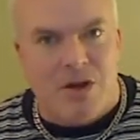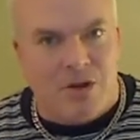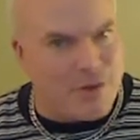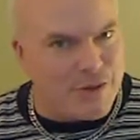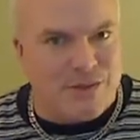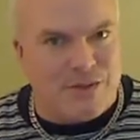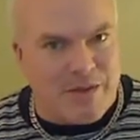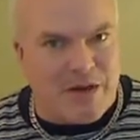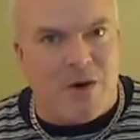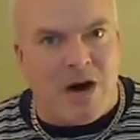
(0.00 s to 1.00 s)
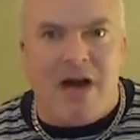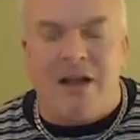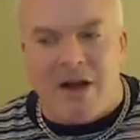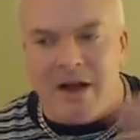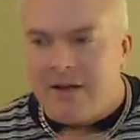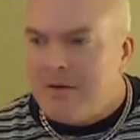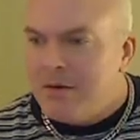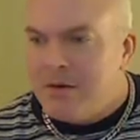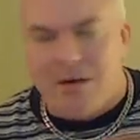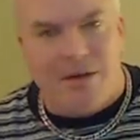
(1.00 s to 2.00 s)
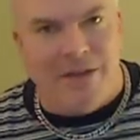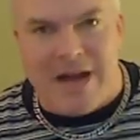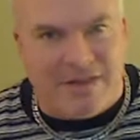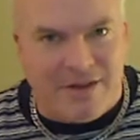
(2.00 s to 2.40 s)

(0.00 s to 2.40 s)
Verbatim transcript: Nurses Medical Hotline, not